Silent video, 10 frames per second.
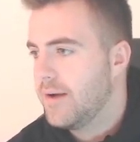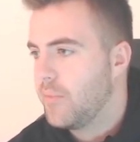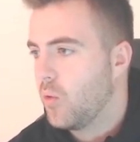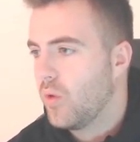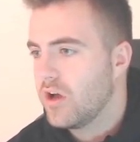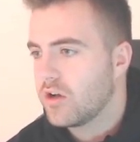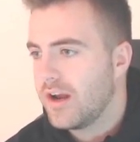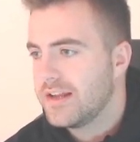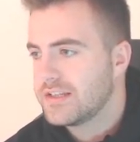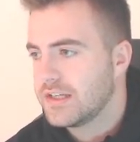We are
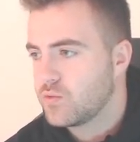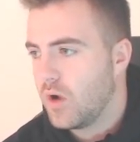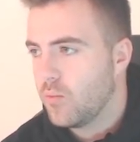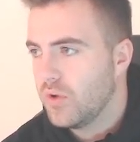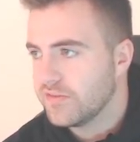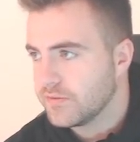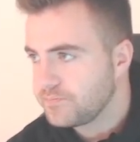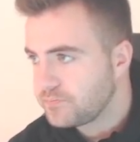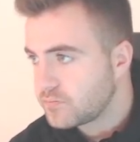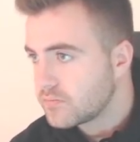going into this one with
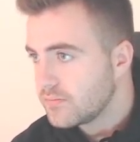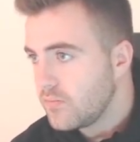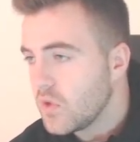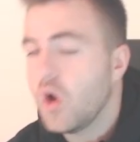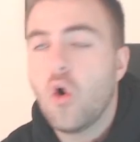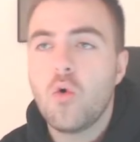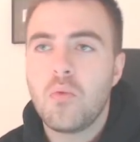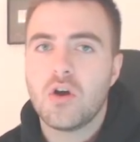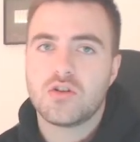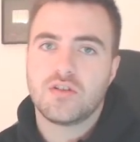
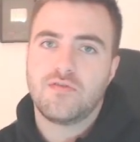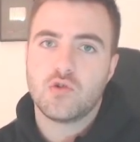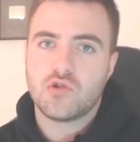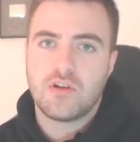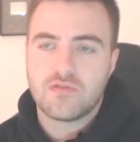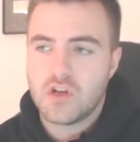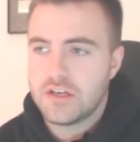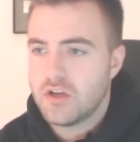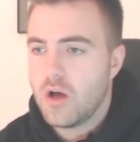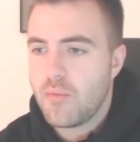almost a full-strength side.
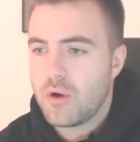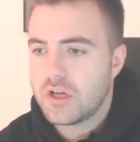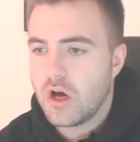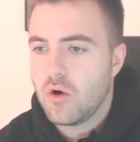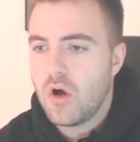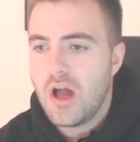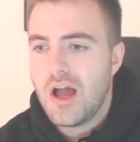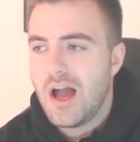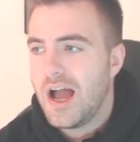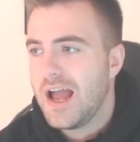Nybo in goal,
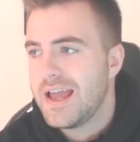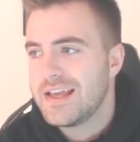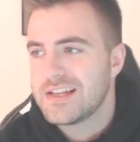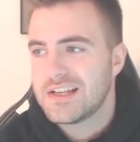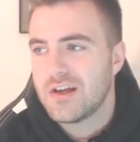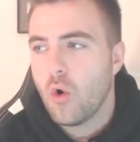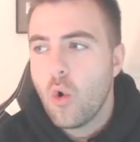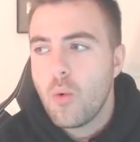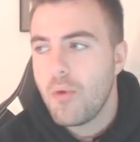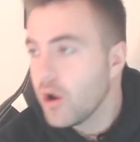a
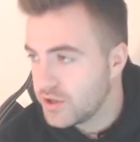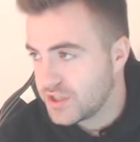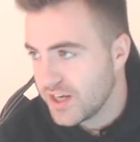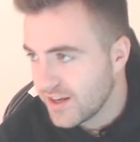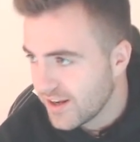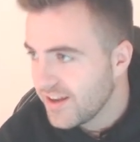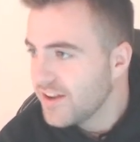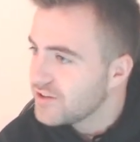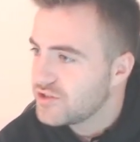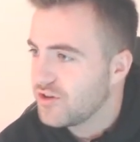almost
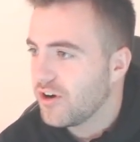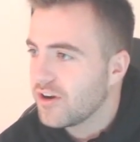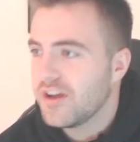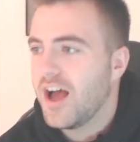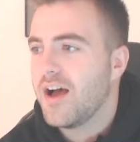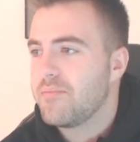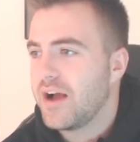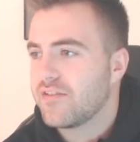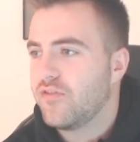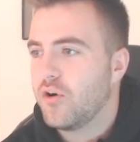strong
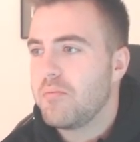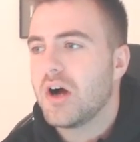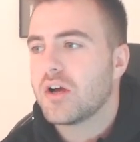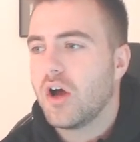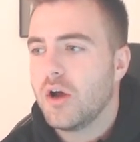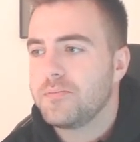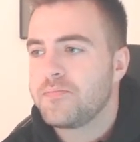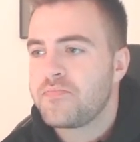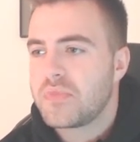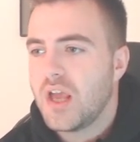back four. Monkholm
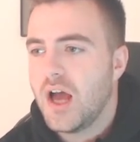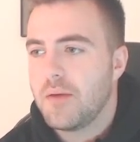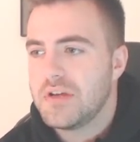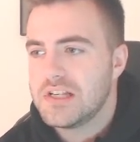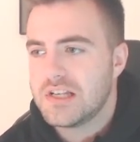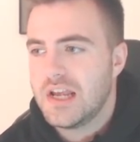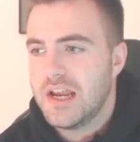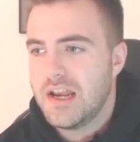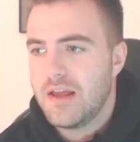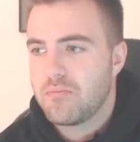is
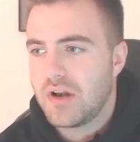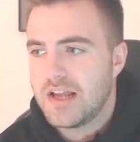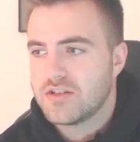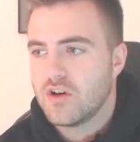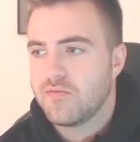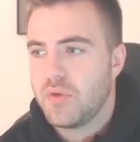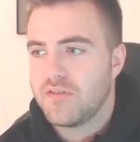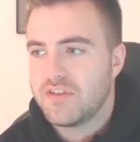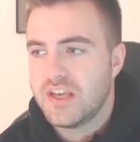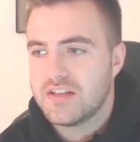in place of
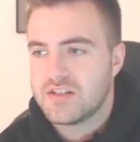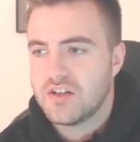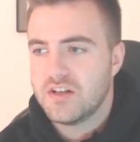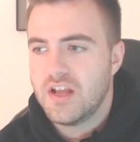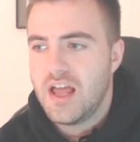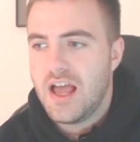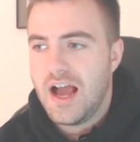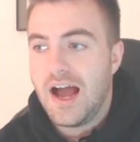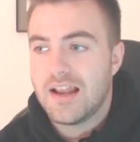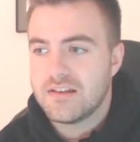both Gitson
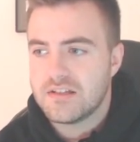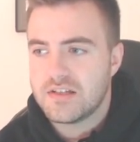and